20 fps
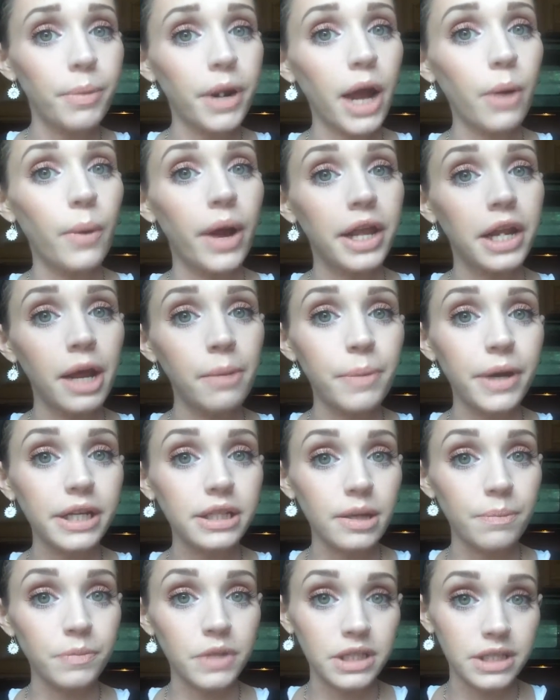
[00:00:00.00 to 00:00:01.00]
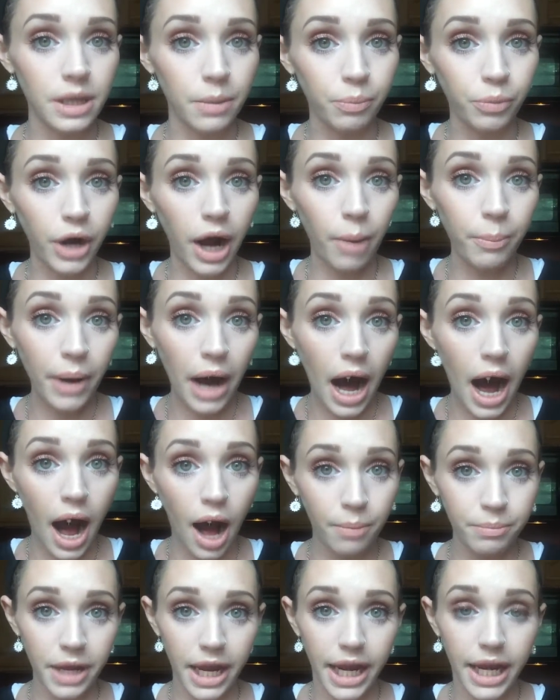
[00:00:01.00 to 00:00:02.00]
but I went and I picked up the Dip Brow
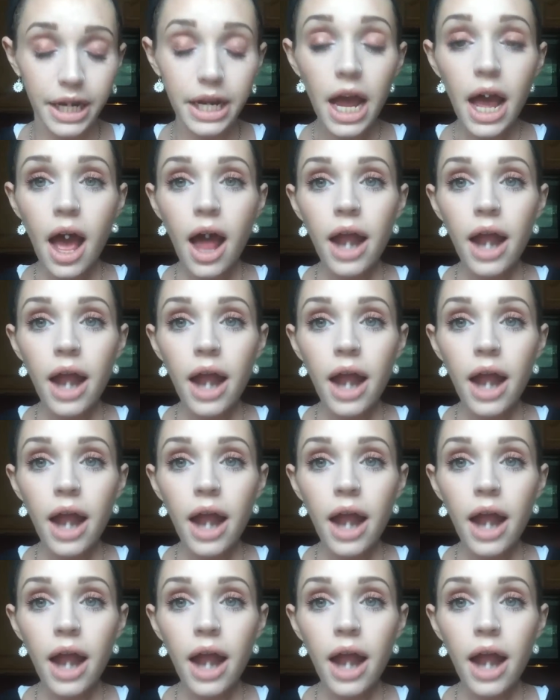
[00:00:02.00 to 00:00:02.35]
Pomade.